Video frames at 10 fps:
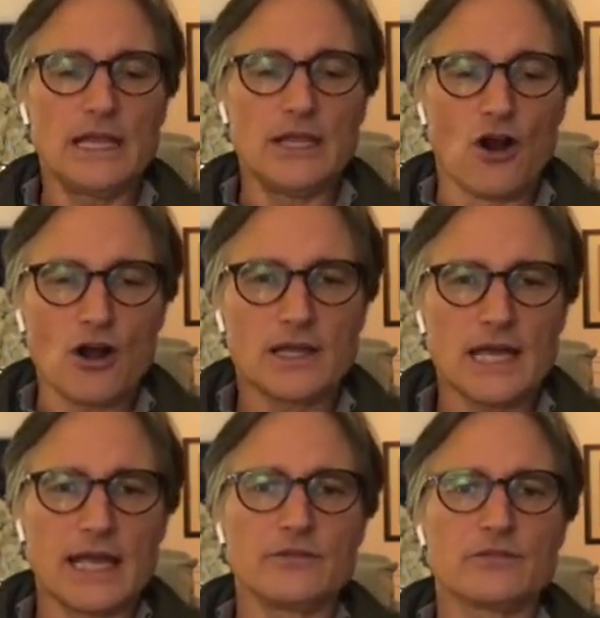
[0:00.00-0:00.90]
in our
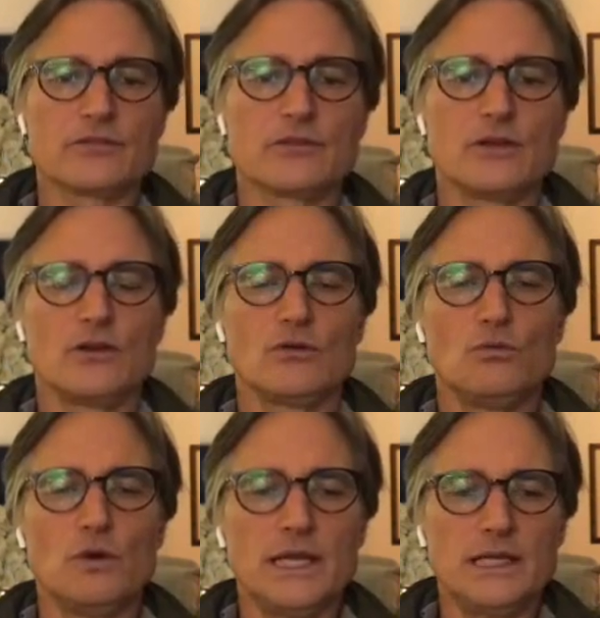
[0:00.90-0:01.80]
case,
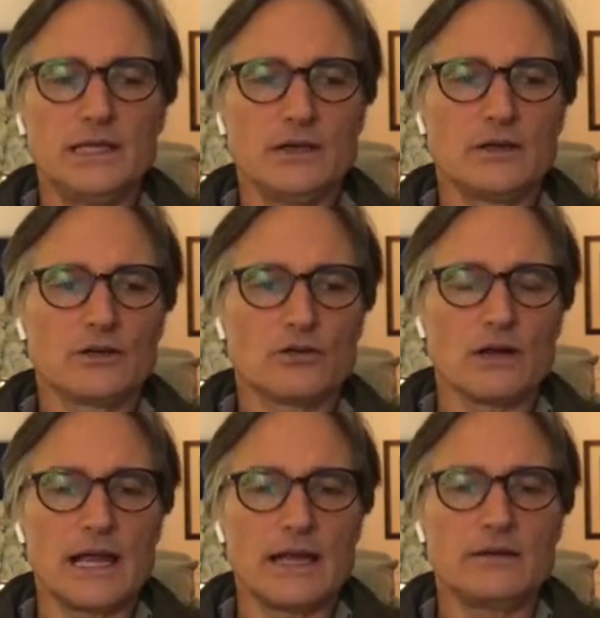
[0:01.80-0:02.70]
we
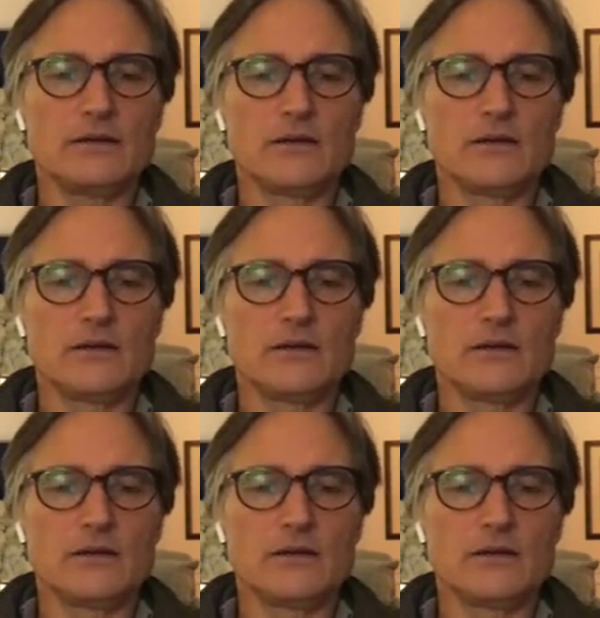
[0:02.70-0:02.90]
create